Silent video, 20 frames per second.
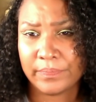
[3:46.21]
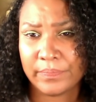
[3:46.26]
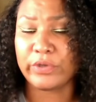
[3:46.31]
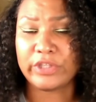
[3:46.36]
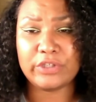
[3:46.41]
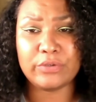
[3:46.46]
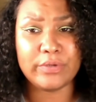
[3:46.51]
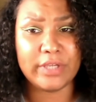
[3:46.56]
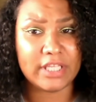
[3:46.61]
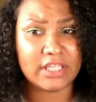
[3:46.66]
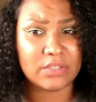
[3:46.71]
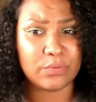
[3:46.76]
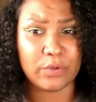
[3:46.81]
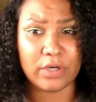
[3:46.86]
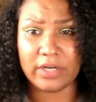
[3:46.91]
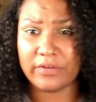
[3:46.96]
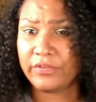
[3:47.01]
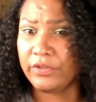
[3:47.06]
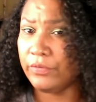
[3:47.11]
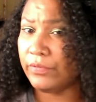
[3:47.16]
So when you get
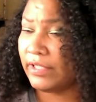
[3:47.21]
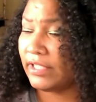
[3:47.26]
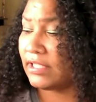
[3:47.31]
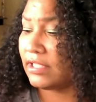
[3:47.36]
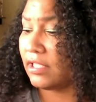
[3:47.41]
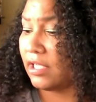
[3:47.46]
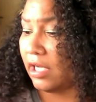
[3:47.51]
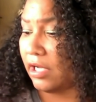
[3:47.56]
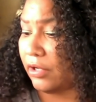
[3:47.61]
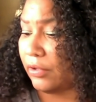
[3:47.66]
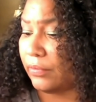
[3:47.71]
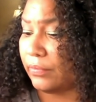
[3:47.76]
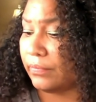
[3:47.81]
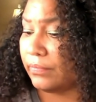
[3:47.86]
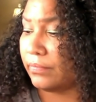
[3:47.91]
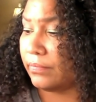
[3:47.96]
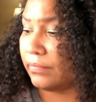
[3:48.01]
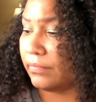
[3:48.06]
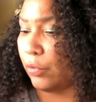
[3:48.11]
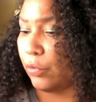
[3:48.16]
to wherever you need to
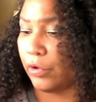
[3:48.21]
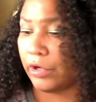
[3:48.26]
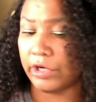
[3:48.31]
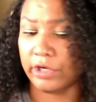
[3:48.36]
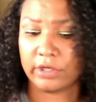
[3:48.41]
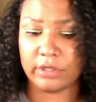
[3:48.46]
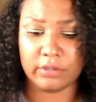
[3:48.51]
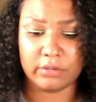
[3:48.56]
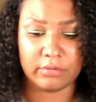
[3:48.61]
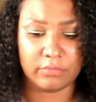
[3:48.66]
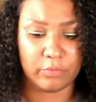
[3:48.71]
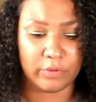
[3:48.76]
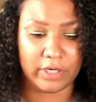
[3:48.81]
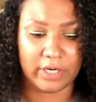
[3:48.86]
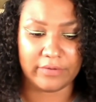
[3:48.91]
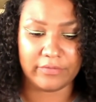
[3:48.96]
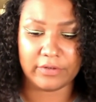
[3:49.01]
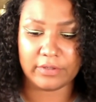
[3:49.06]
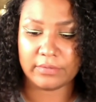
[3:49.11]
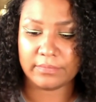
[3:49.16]
go, you order
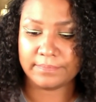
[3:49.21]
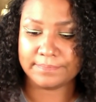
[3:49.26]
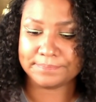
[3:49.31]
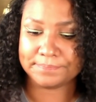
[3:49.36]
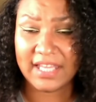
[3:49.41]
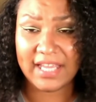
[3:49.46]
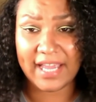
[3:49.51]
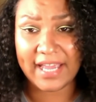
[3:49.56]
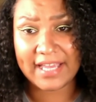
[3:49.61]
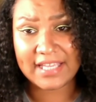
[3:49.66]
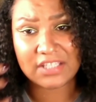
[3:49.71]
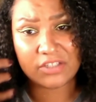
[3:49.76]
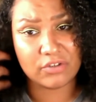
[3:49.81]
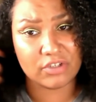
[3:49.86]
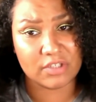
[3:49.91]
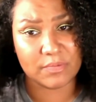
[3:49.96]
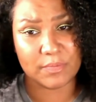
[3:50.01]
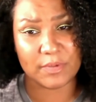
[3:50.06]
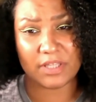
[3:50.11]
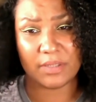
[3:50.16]
whatever, and they
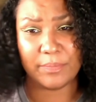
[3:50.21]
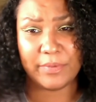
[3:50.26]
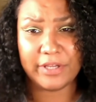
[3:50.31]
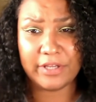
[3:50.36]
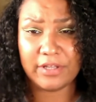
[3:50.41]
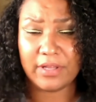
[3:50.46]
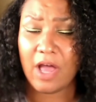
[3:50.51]
ask you to split the